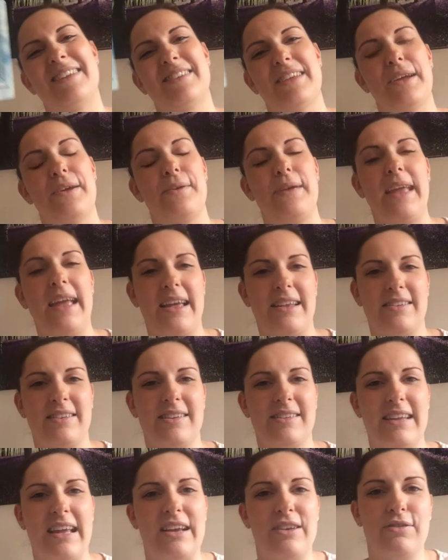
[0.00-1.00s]
So yeah, it's
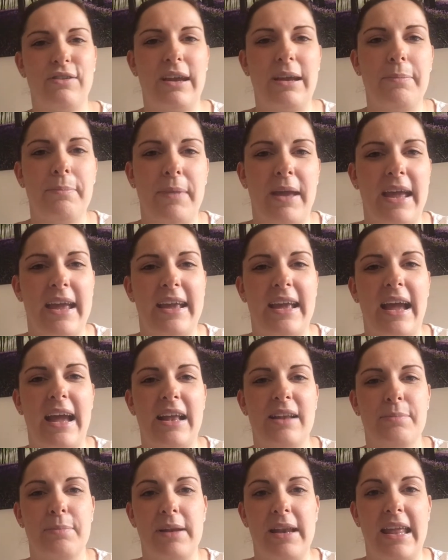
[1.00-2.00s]
to say dream big
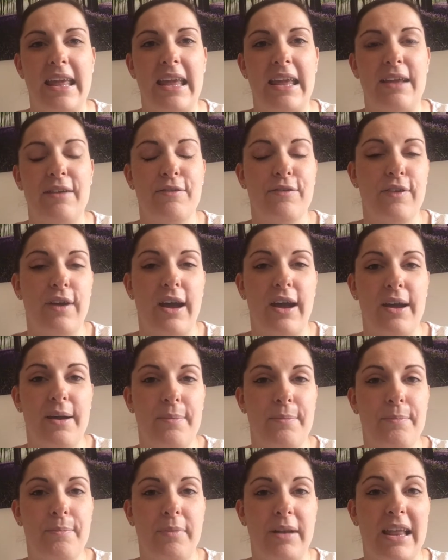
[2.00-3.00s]
and believe
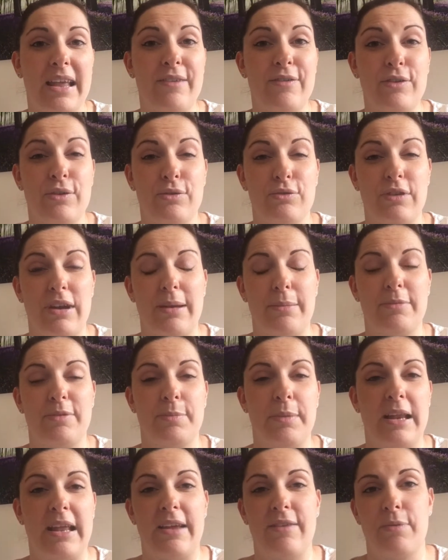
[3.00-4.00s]
in your dreams,
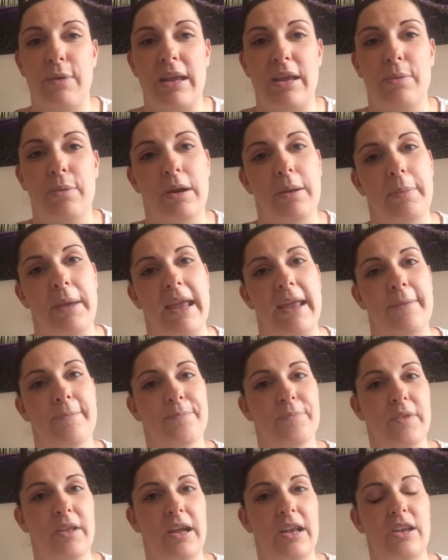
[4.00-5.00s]
believe where you want to be,
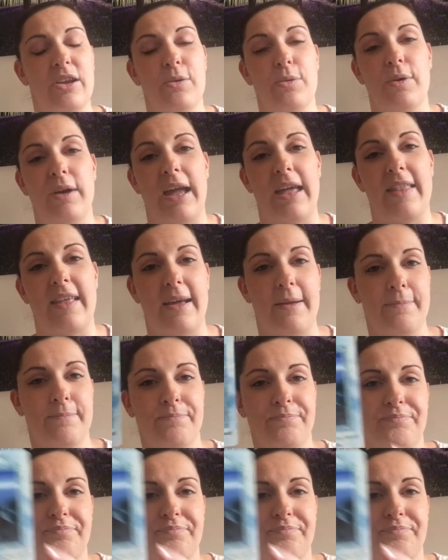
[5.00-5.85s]
and you will get there.